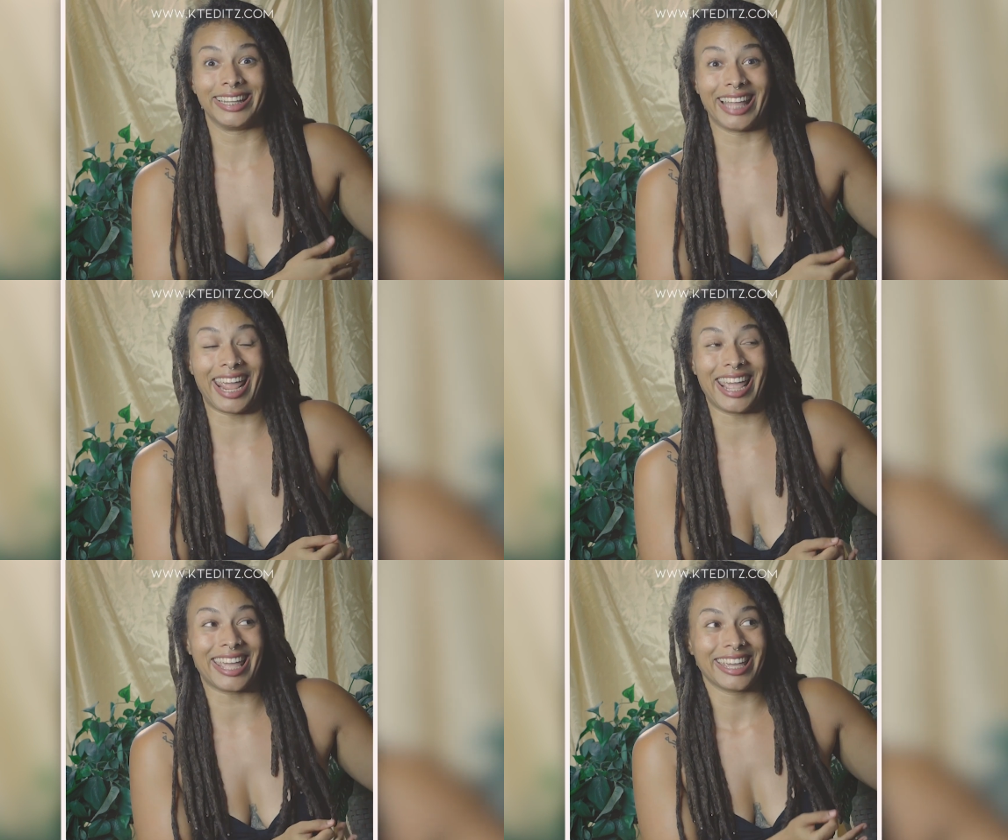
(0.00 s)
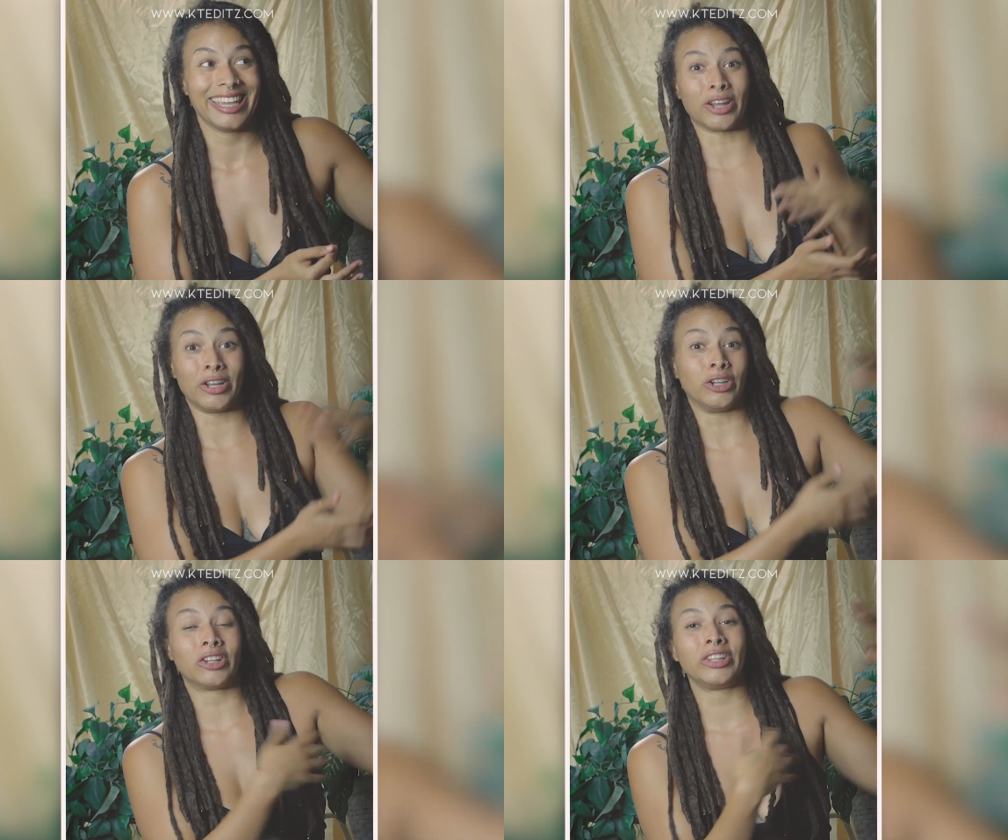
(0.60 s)
Like
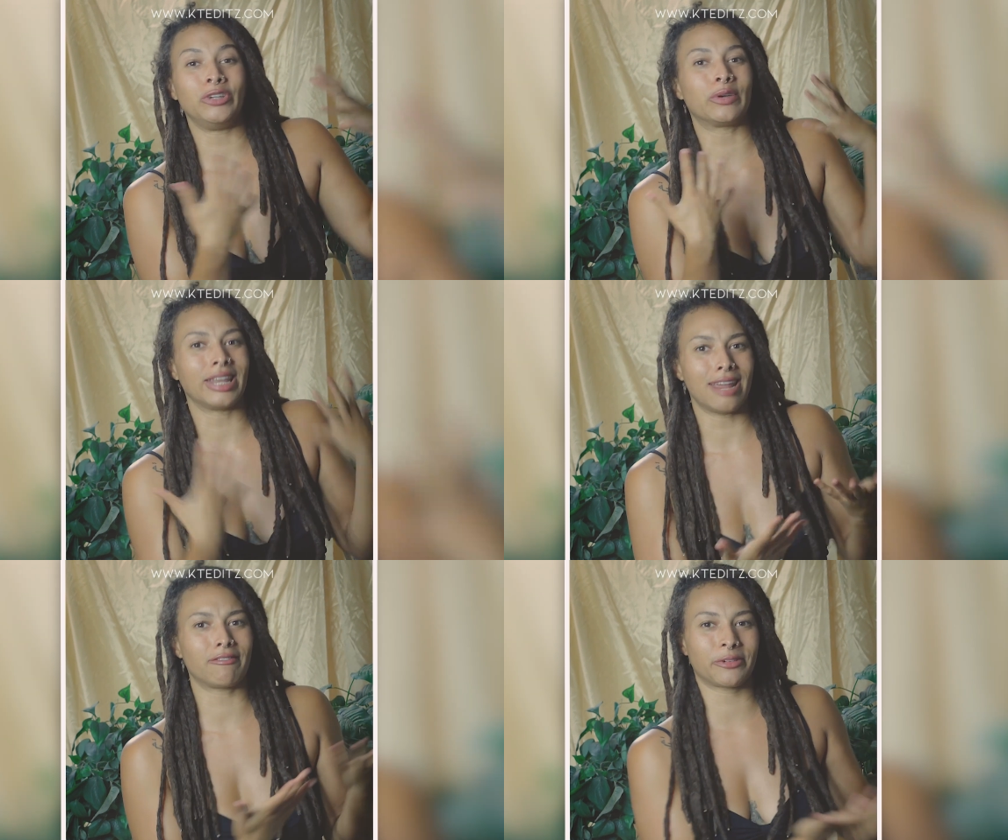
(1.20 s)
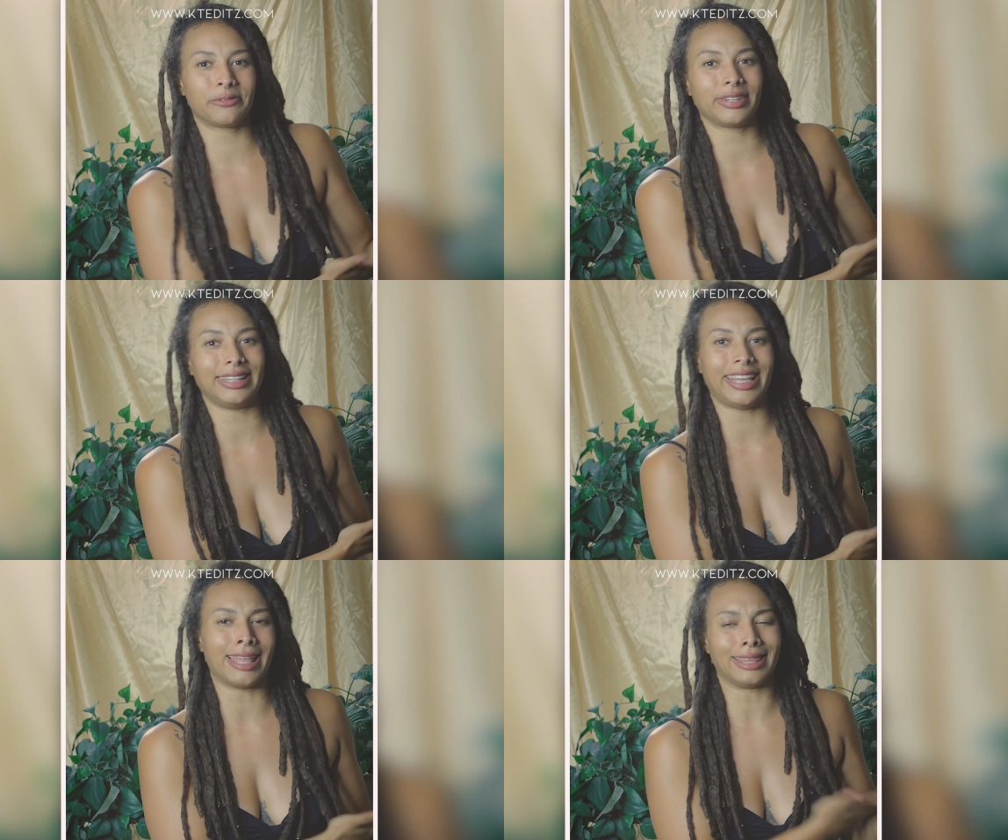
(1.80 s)
you can never
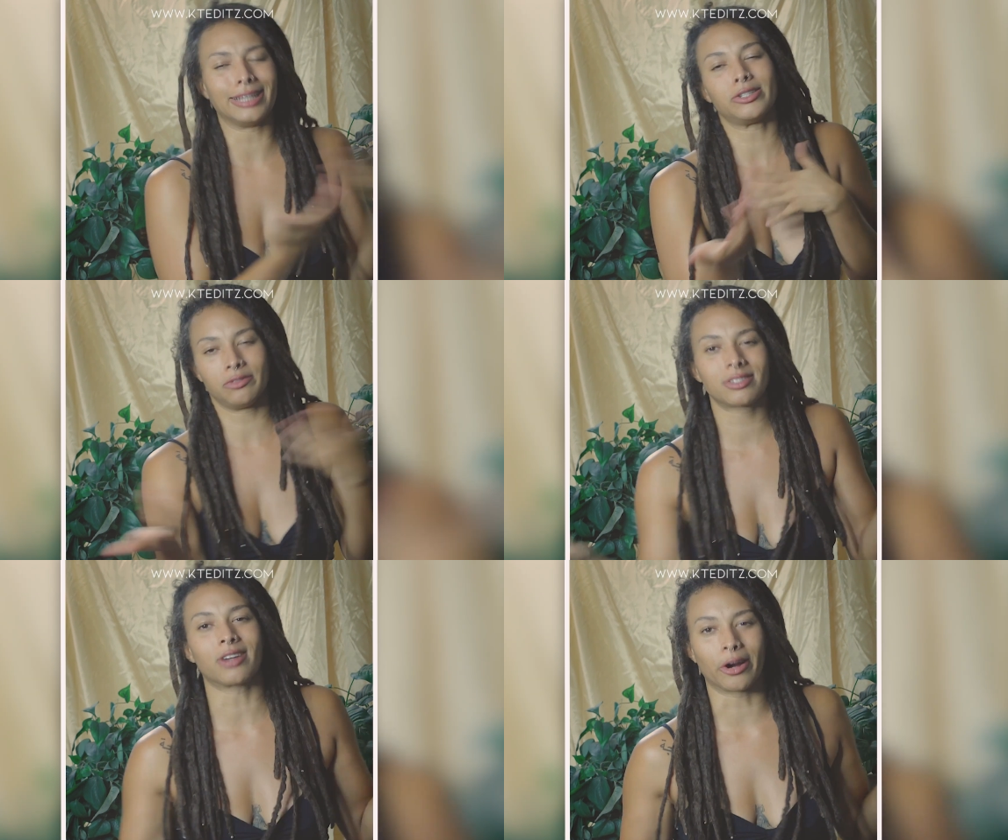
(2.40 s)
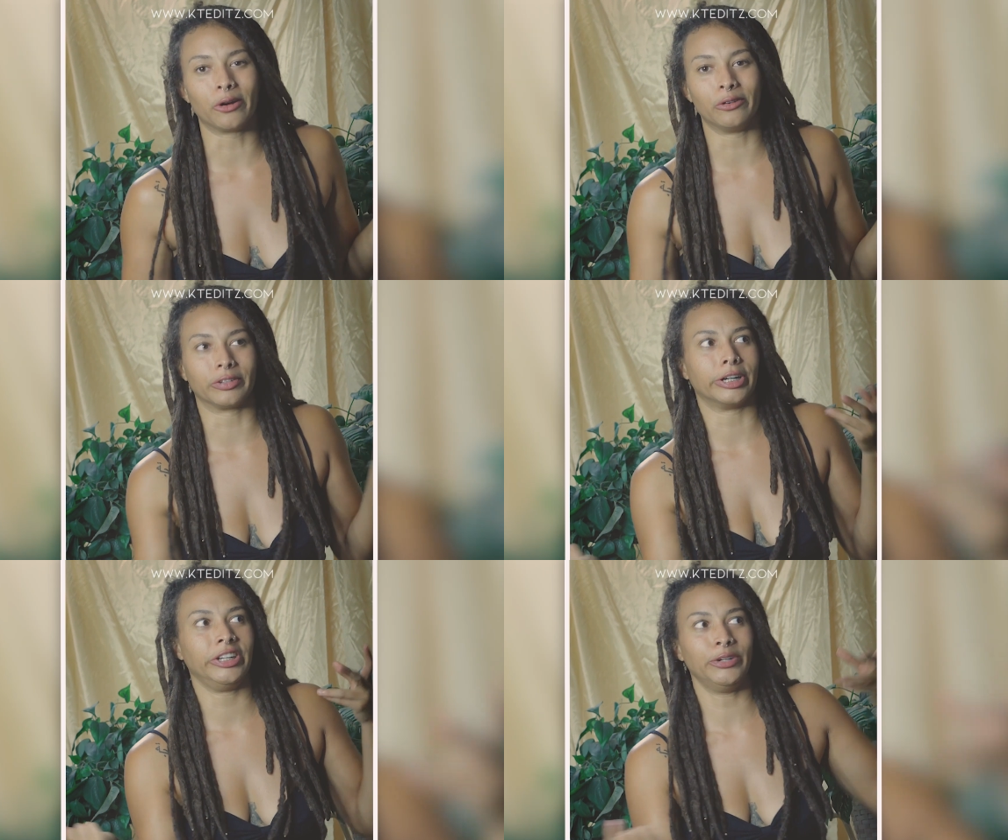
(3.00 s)
really, unless you start
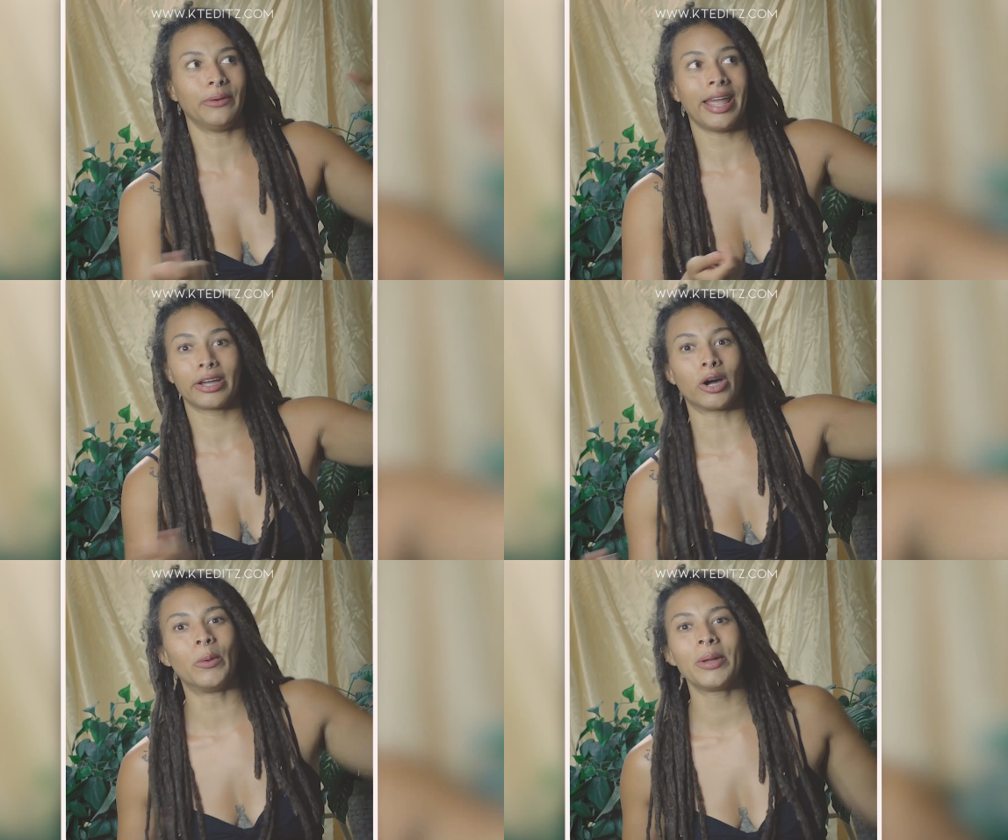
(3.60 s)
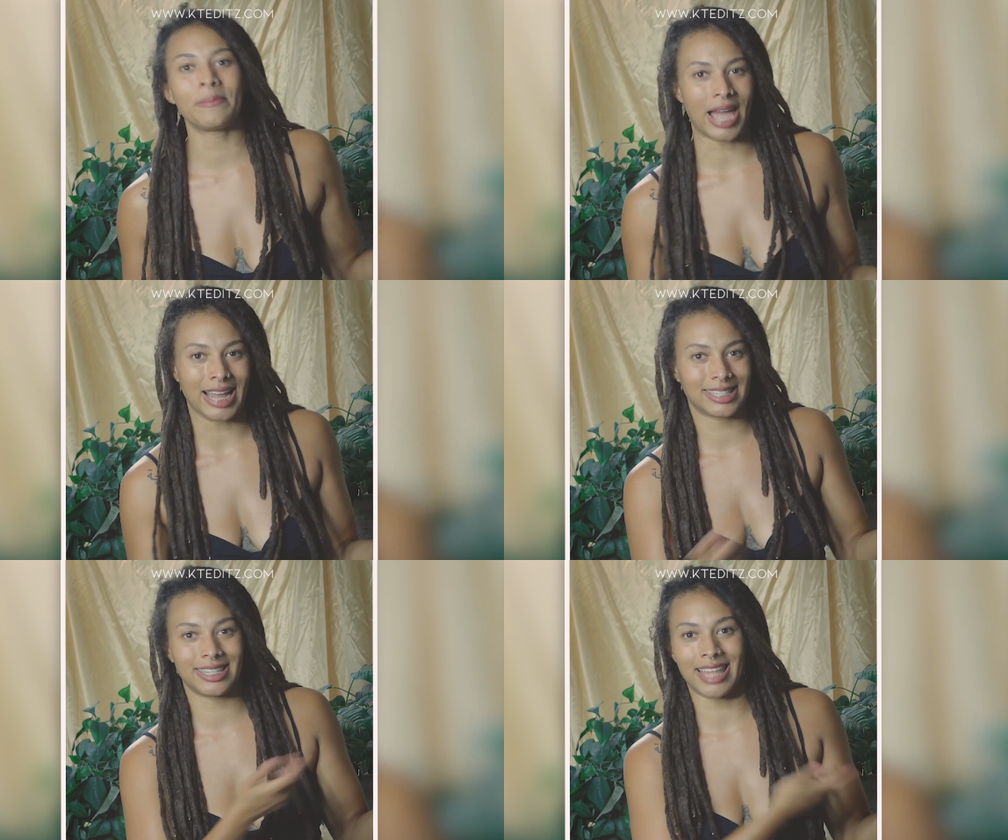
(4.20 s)
over, you ain't going
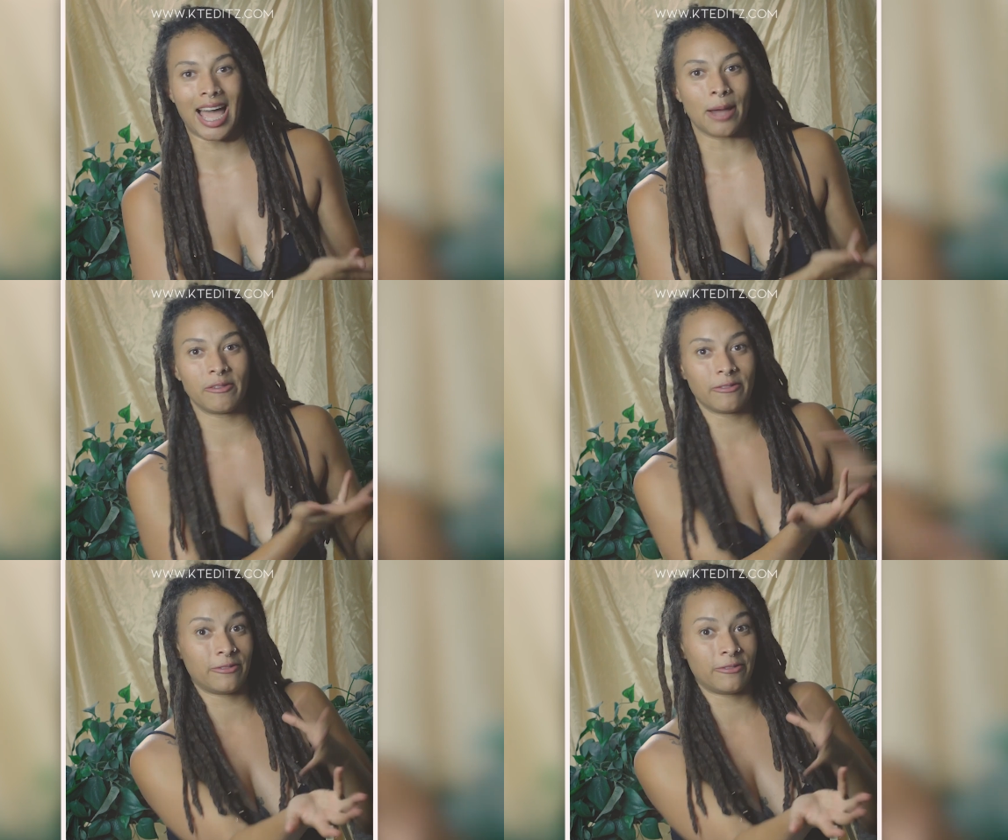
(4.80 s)
back to that